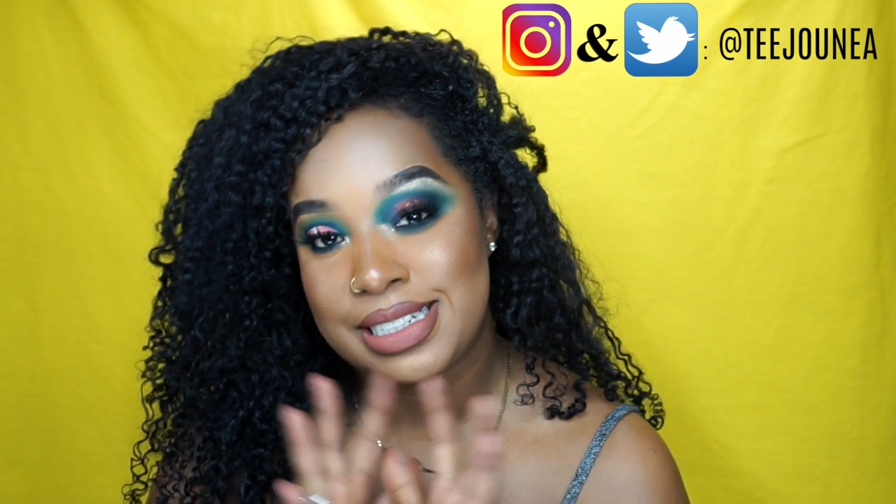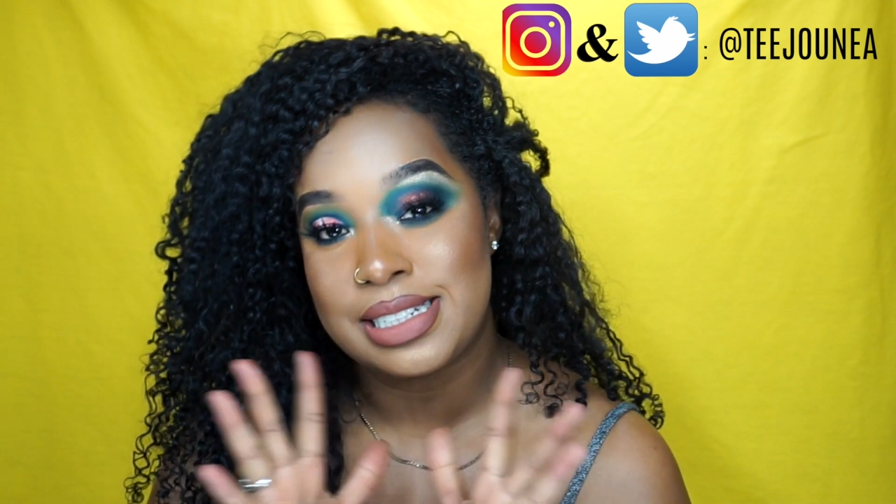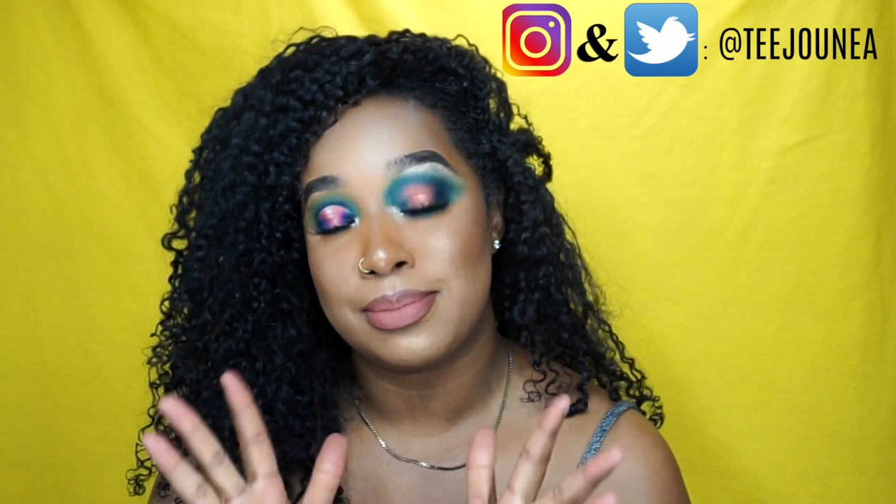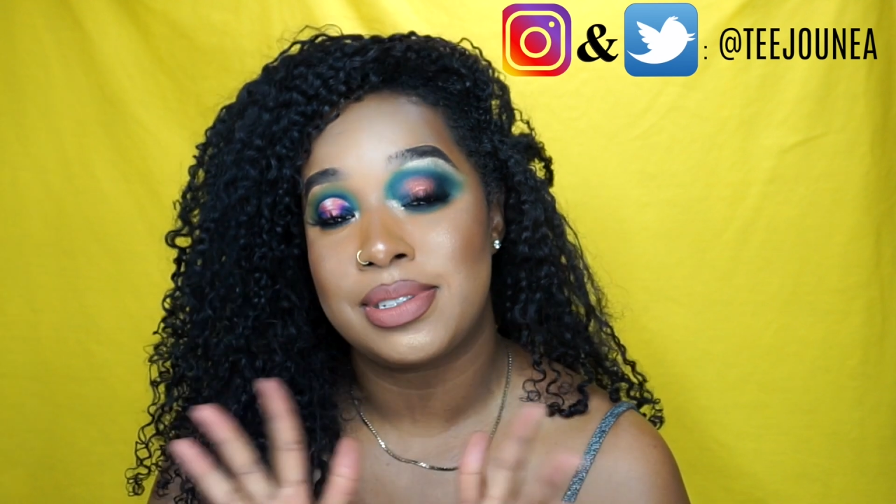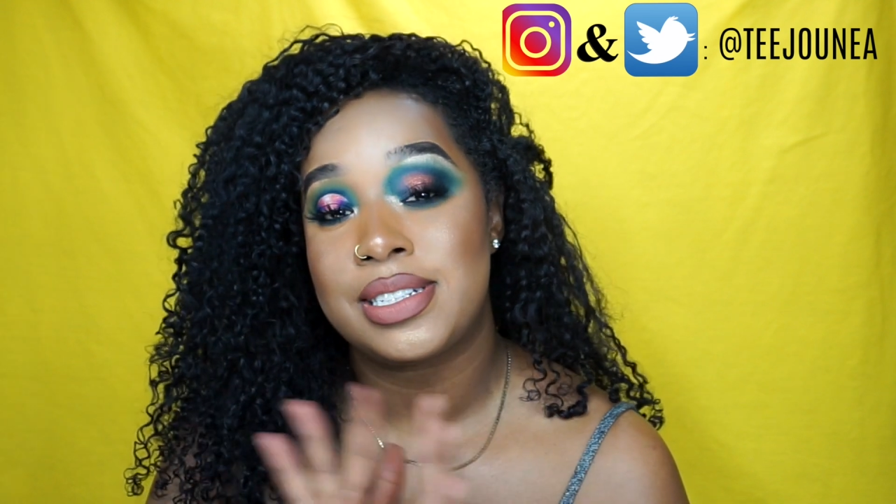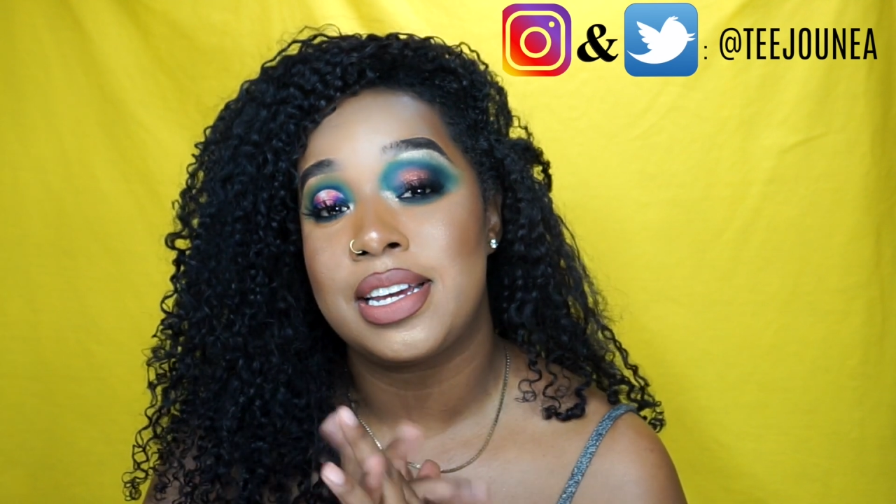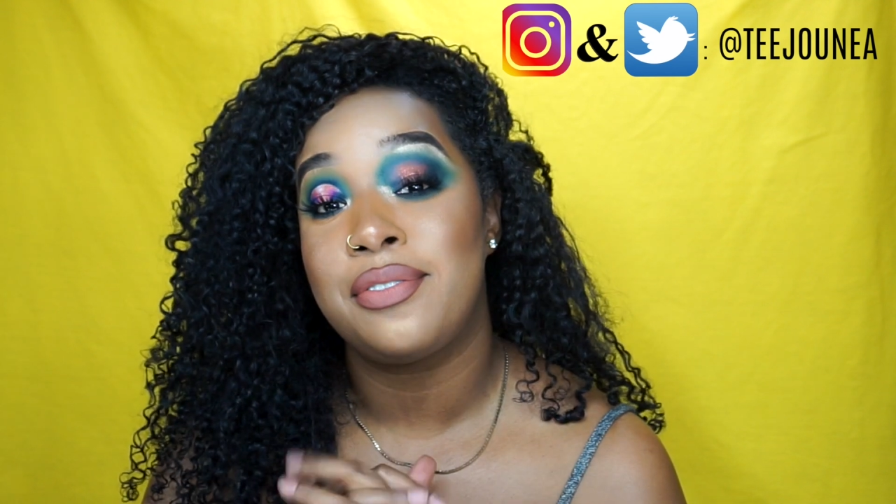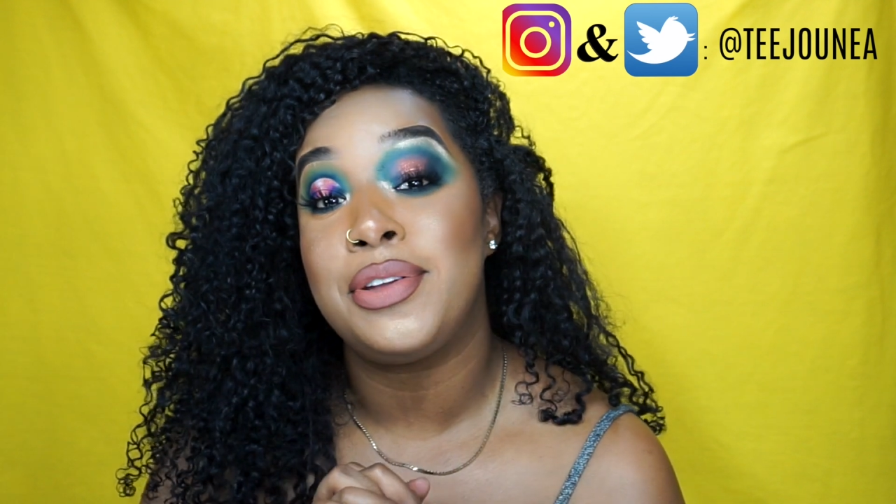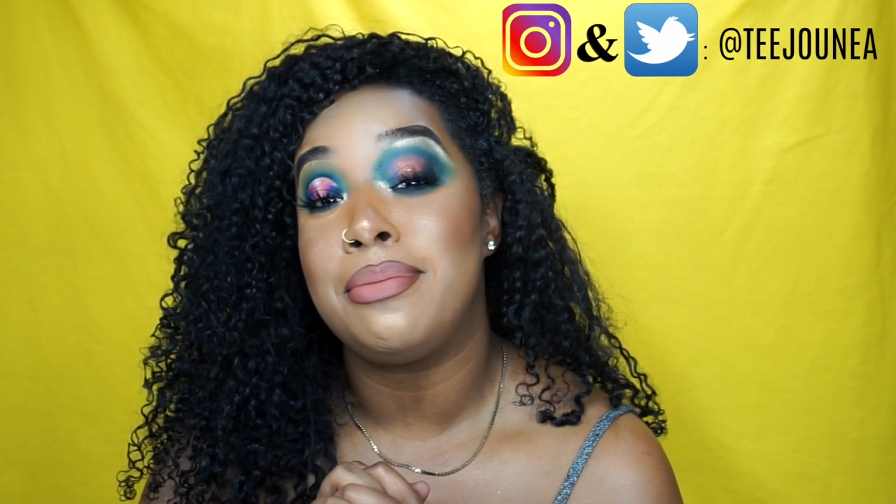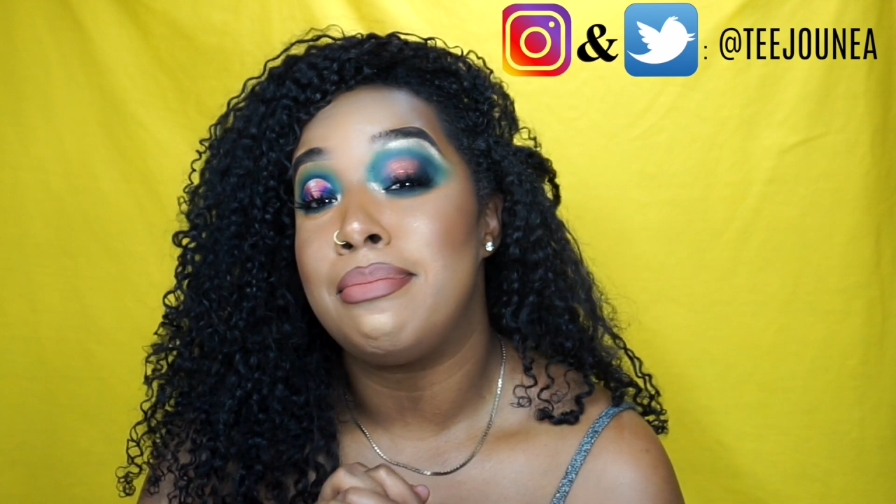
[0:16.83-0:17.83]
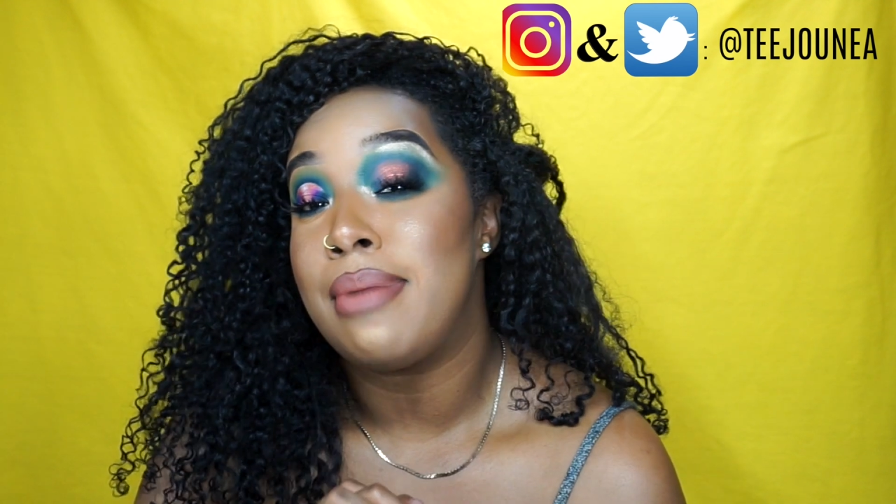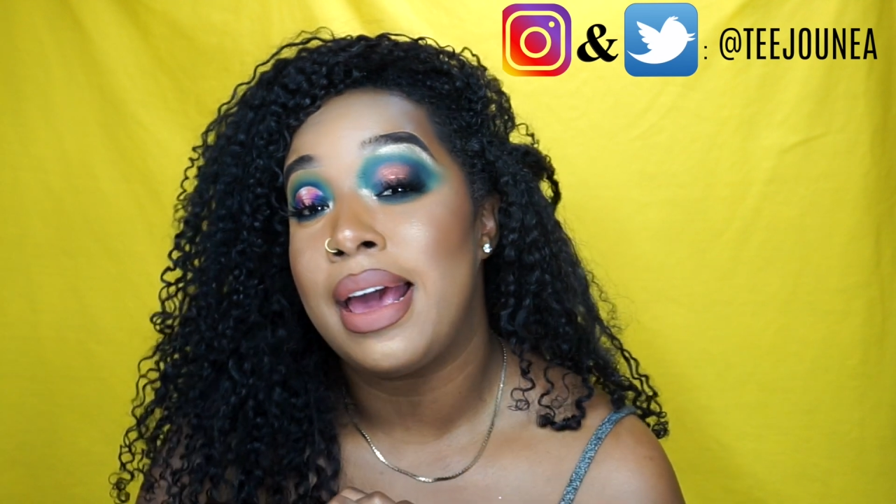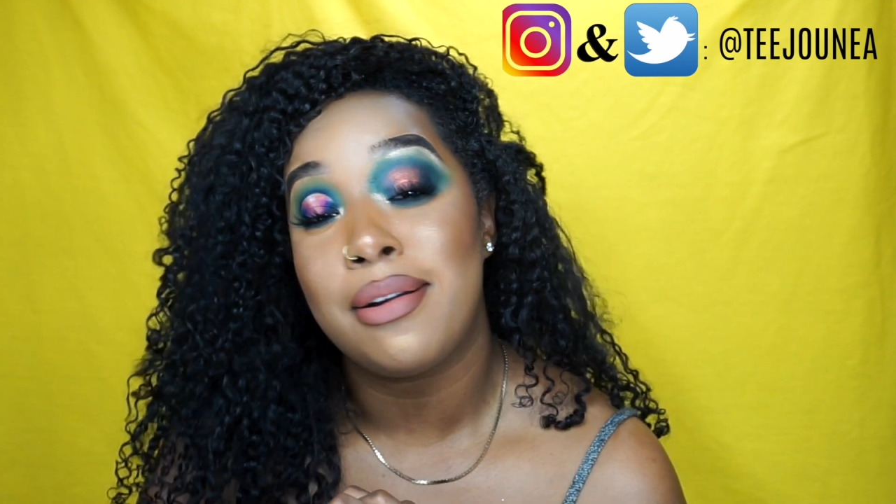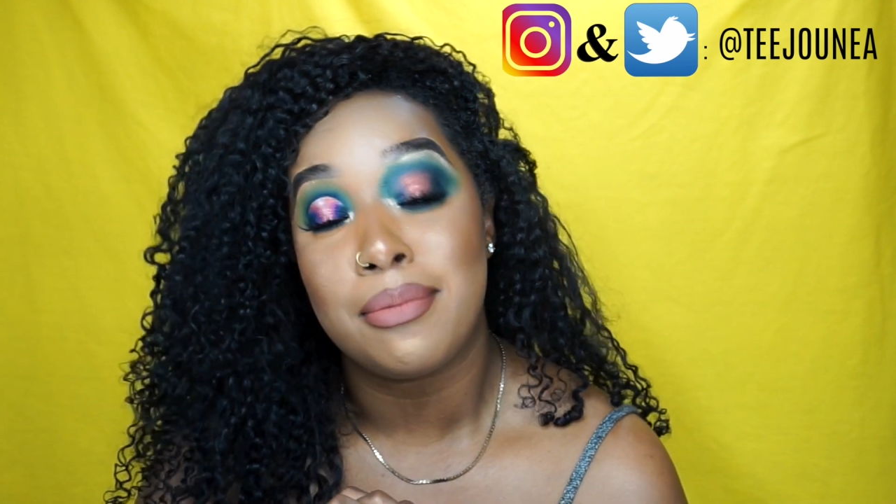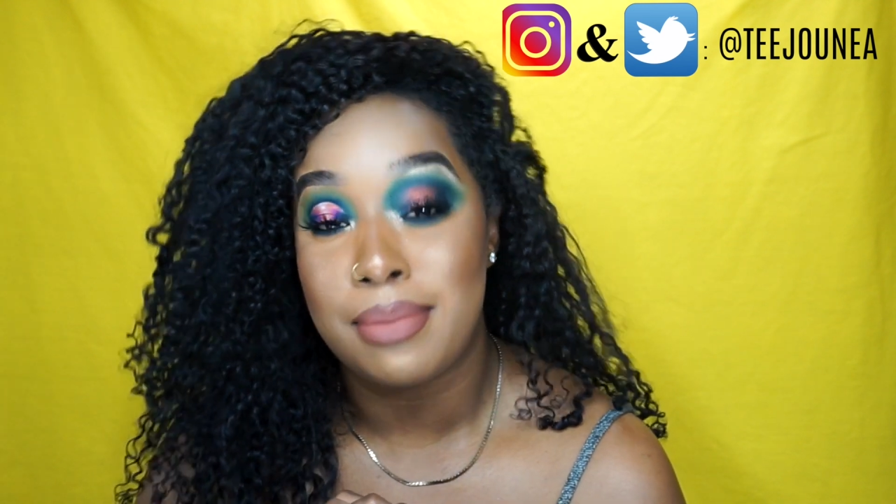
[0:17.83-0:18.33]
some stuff you
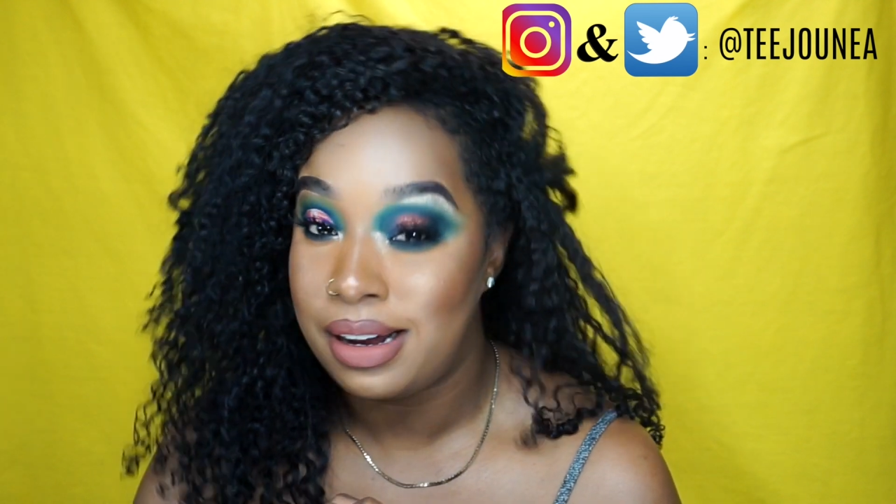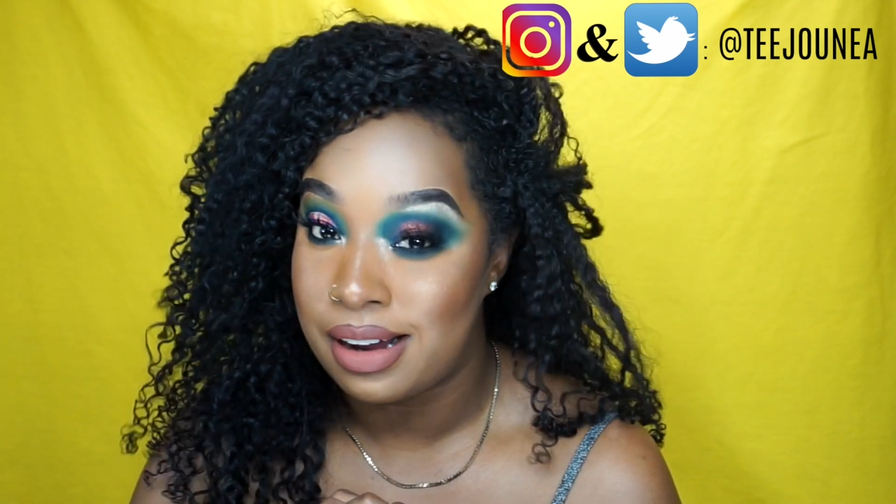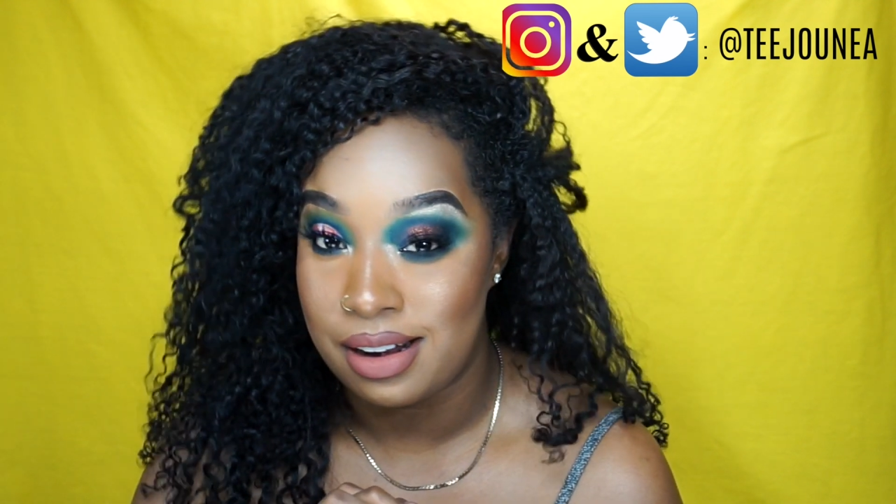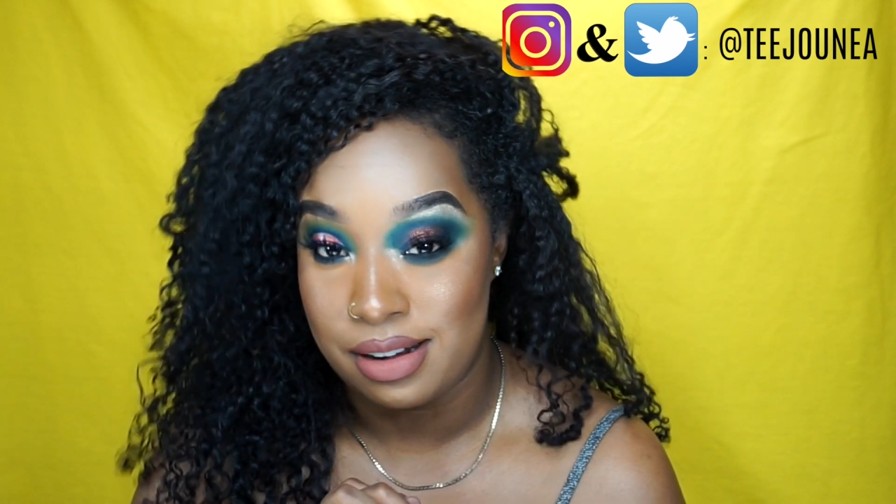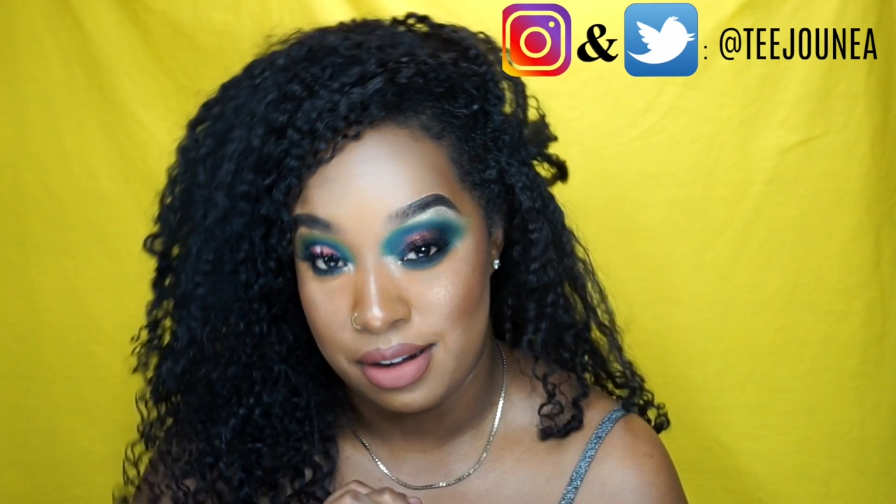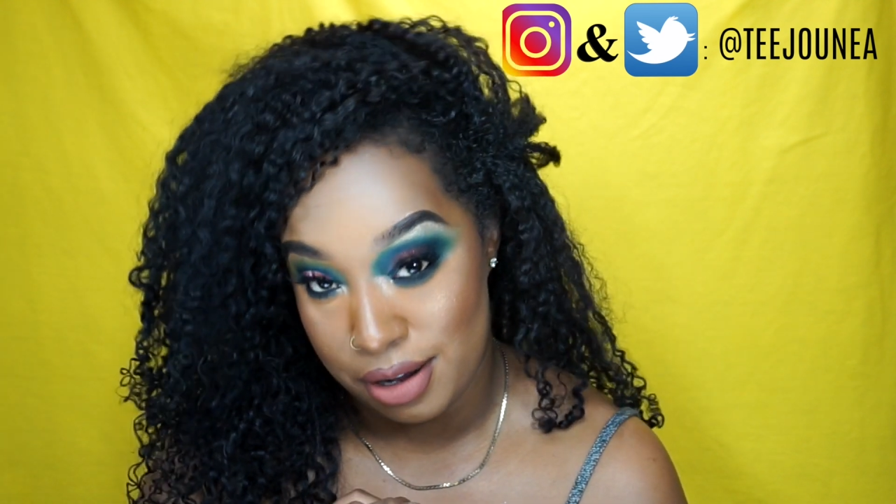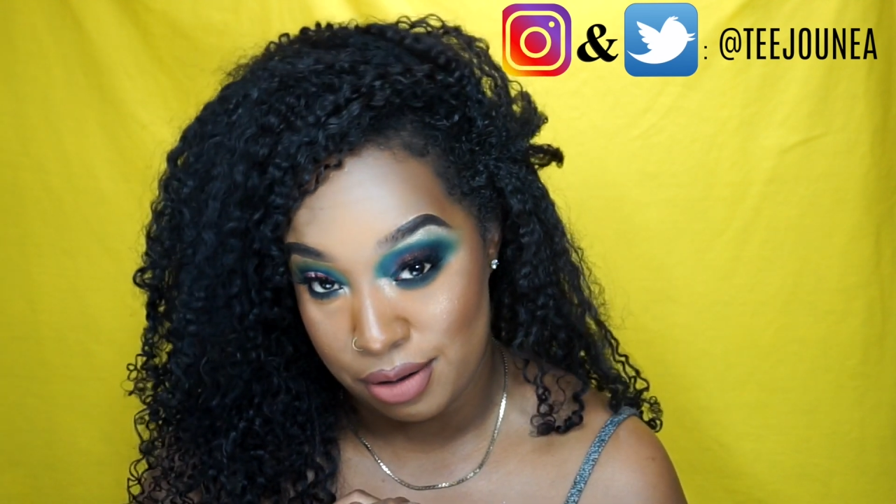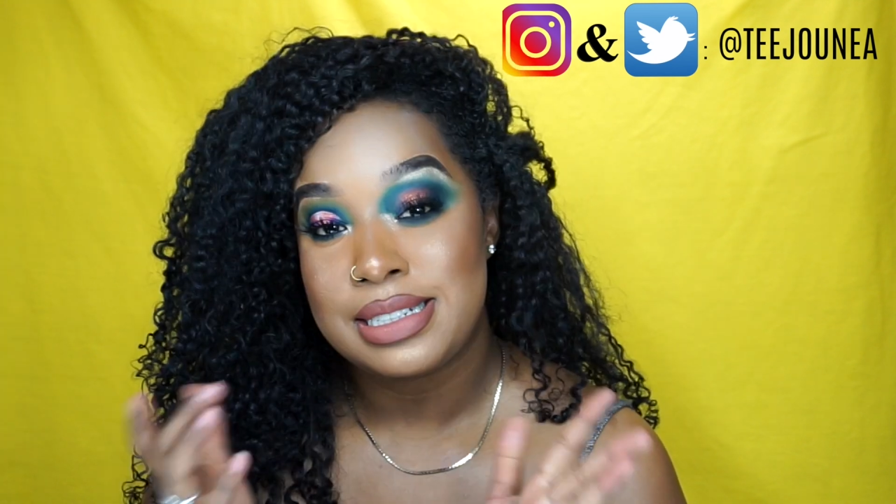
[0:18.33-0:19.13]
may or may not know,